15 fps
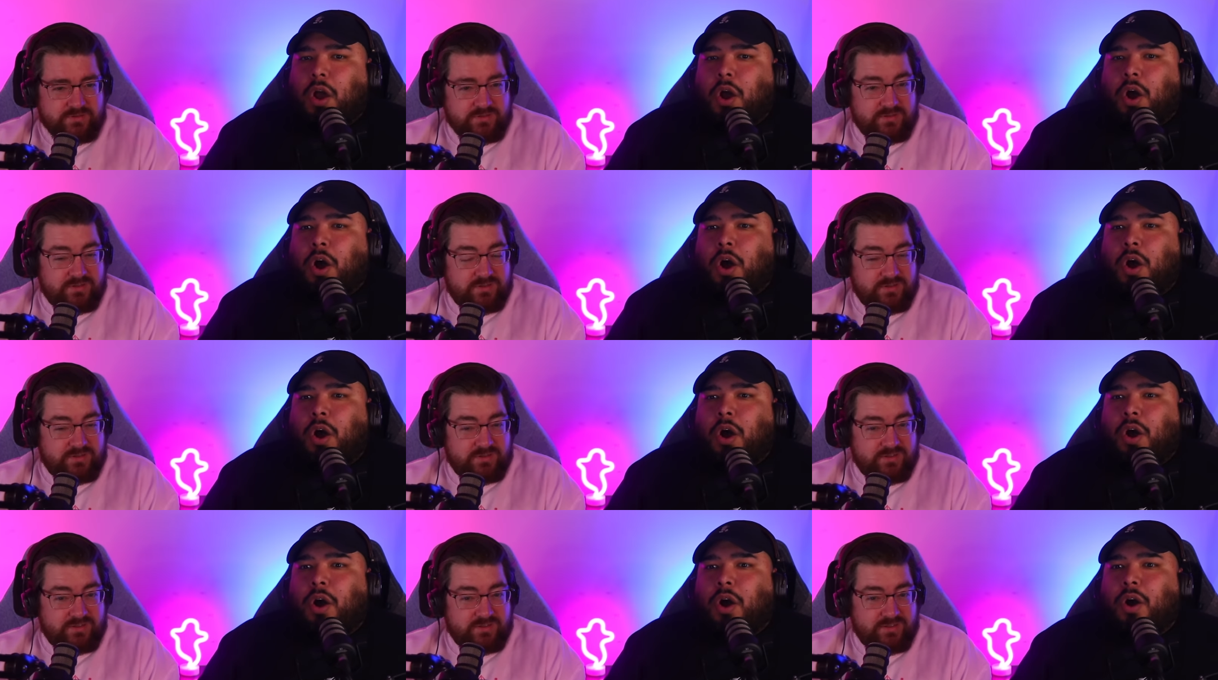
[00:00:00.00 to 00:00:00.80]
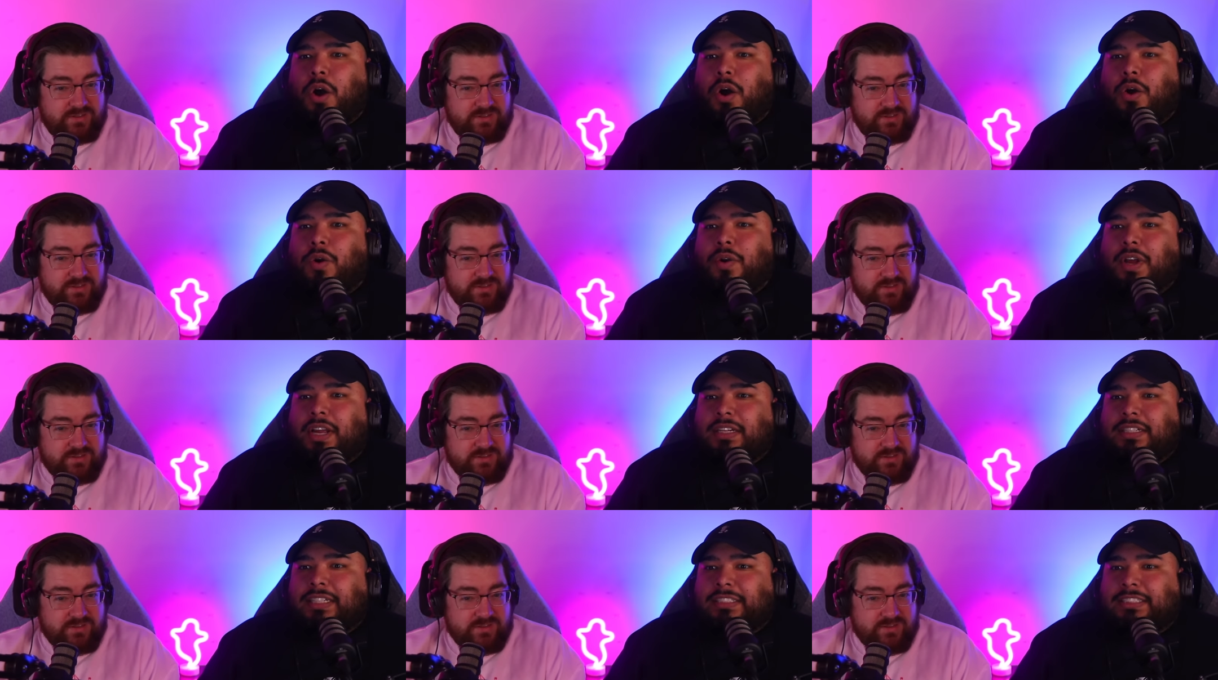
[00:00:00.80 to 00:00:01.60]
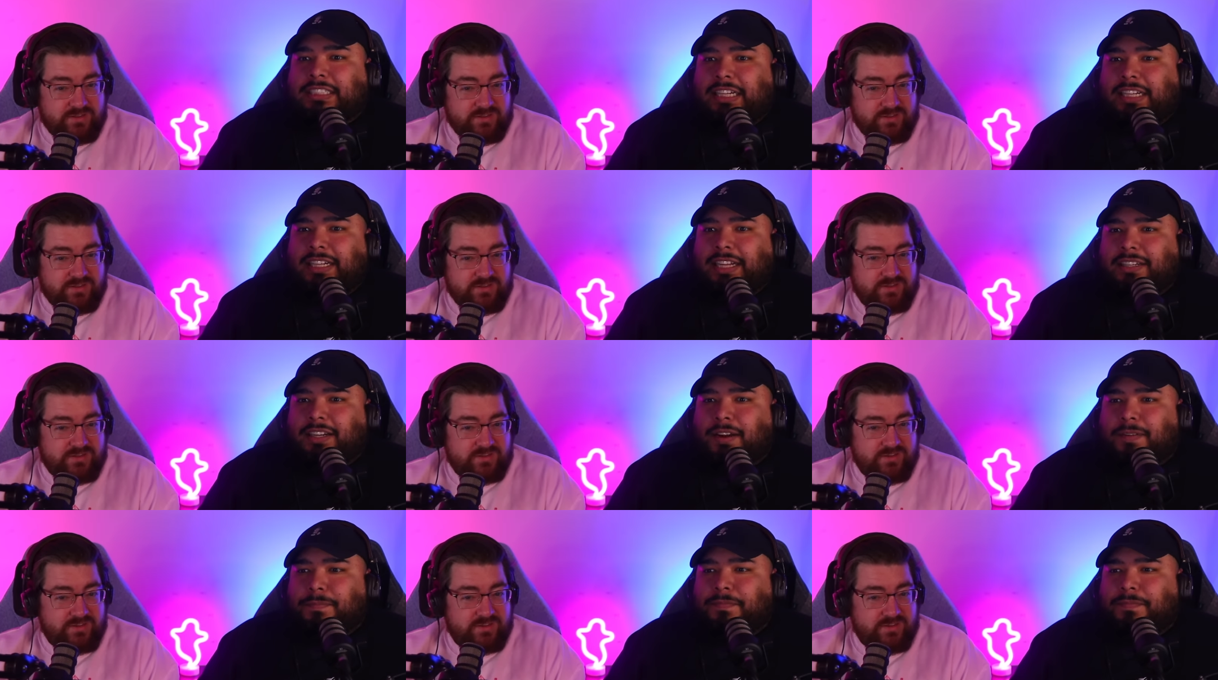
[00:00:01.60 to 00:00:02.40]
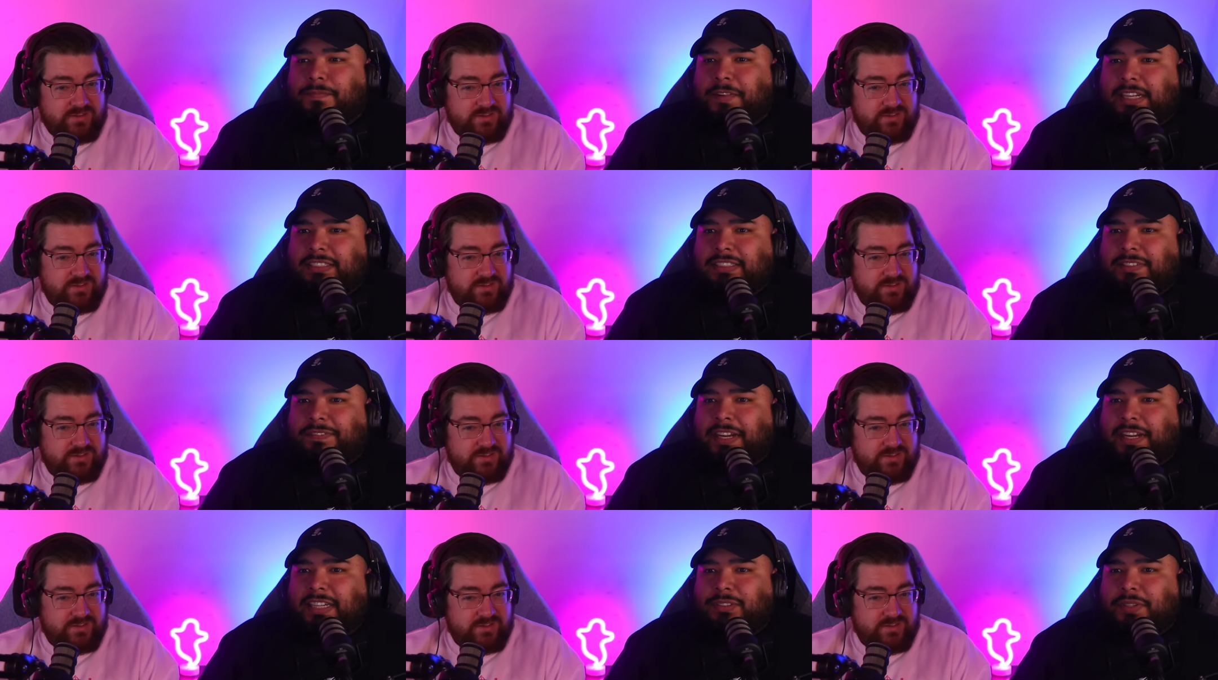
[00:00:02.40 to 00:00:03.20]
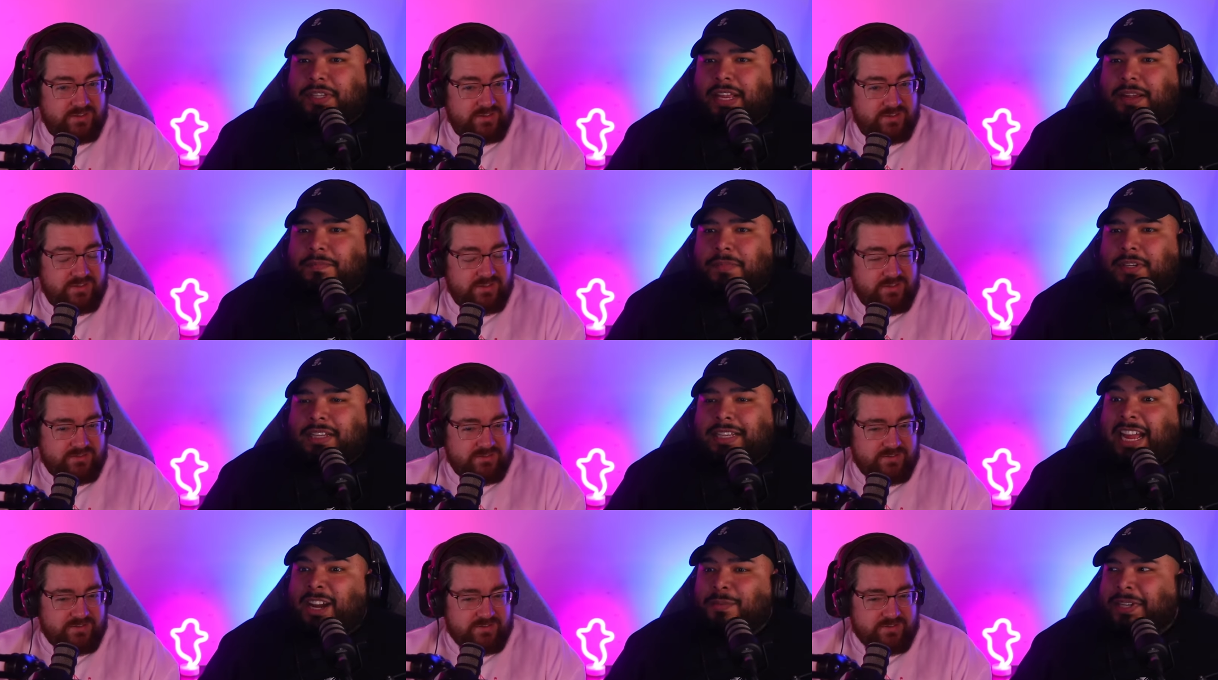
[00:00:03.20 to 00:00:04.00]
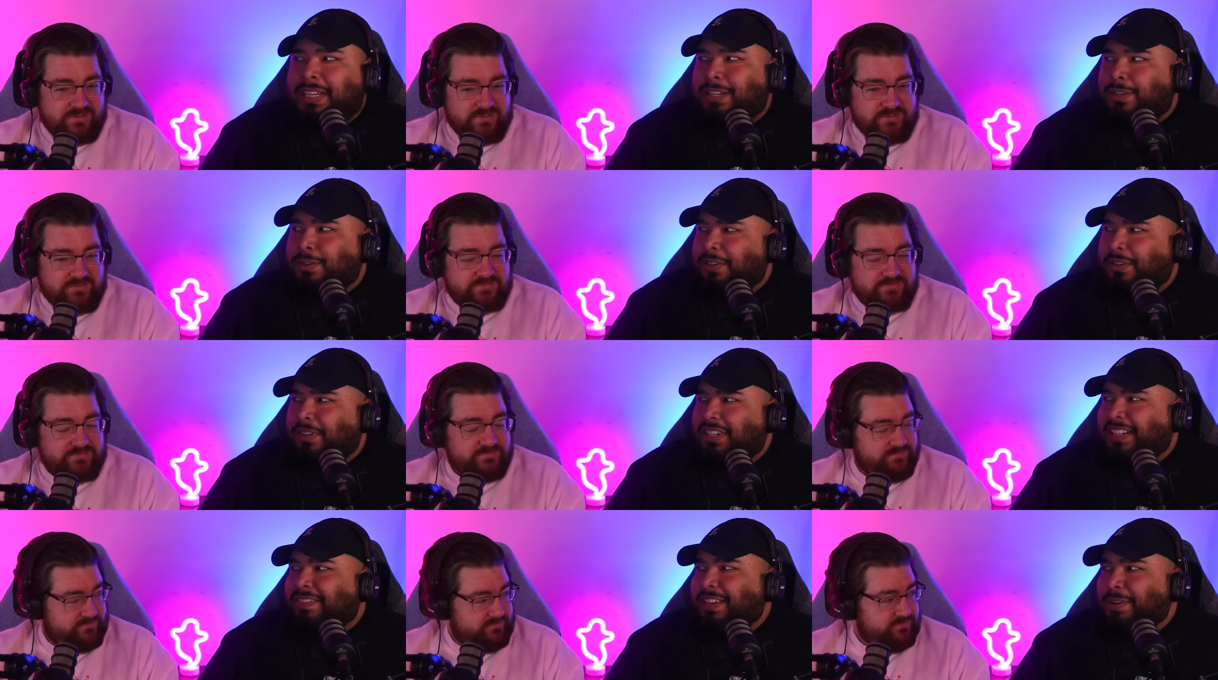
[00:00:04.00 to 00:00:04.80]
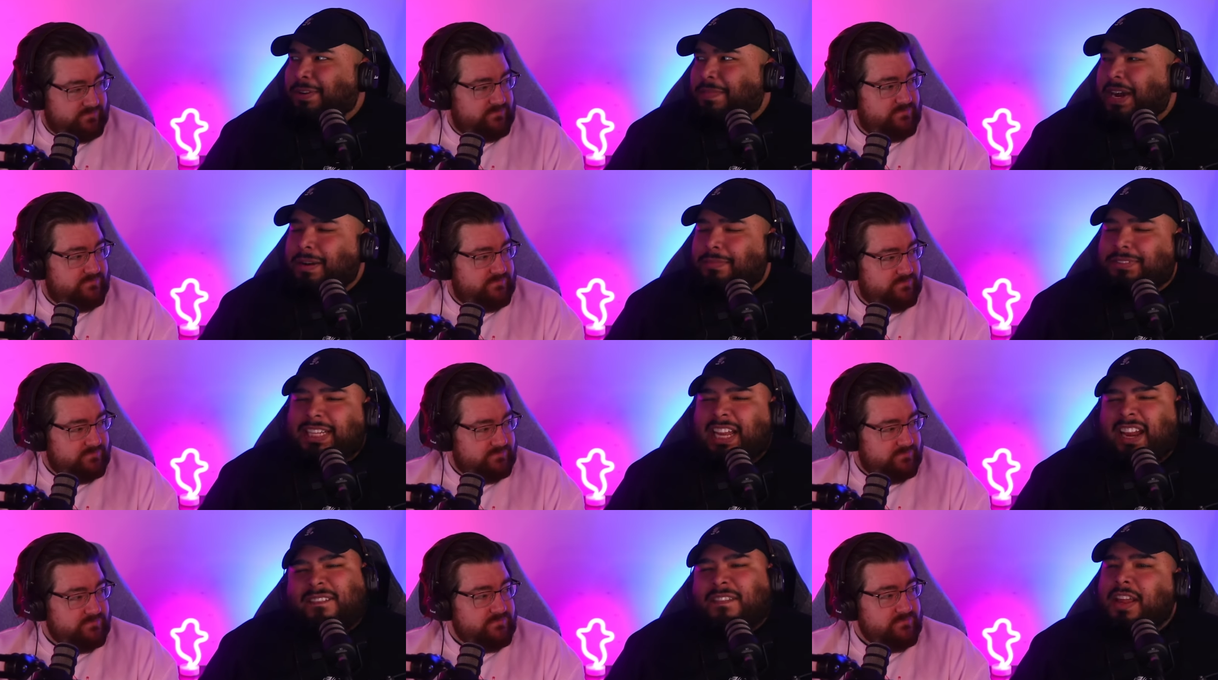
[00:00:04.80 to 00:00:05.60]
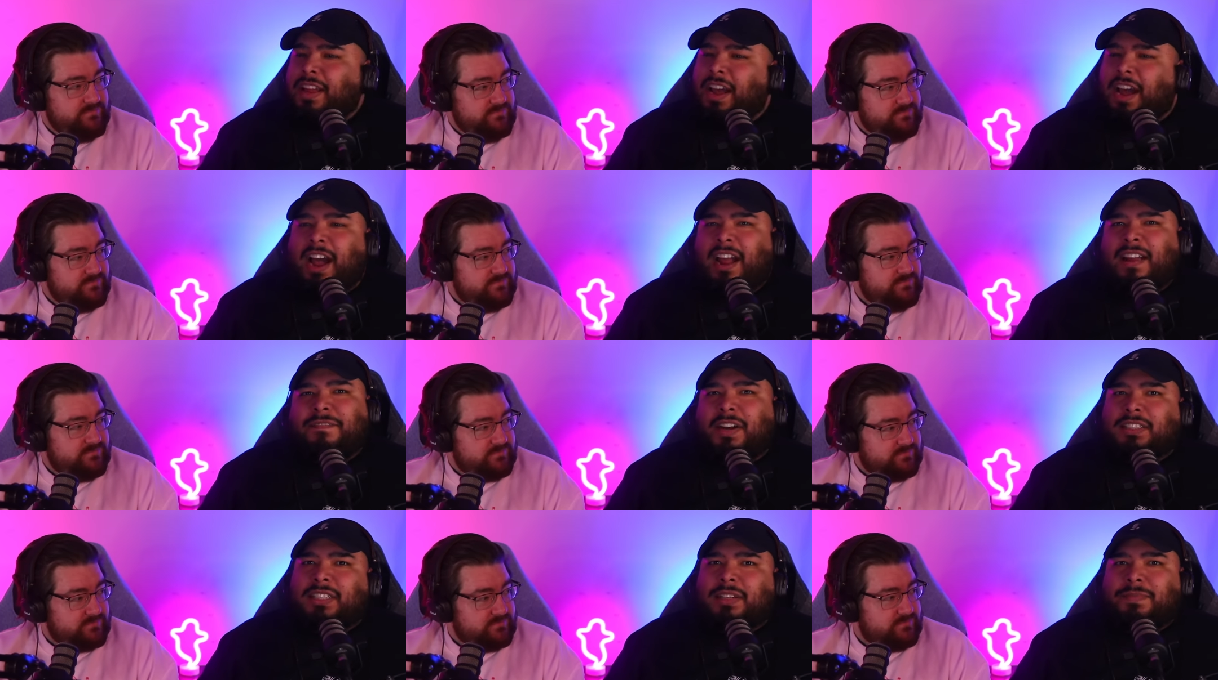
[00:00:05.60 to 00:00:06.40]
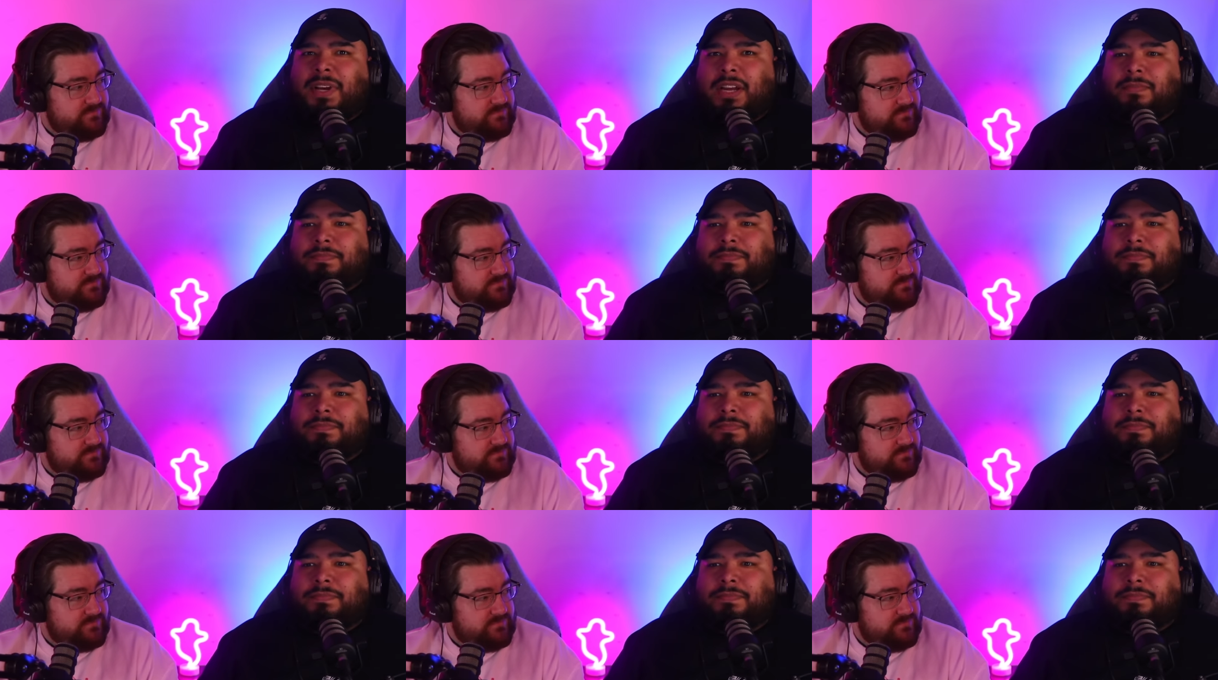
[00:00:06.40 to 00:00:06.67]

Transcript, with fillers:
Speaker 1: Oh, did she like come face to face with him? That would be cool if their mom was like, I fucked him up.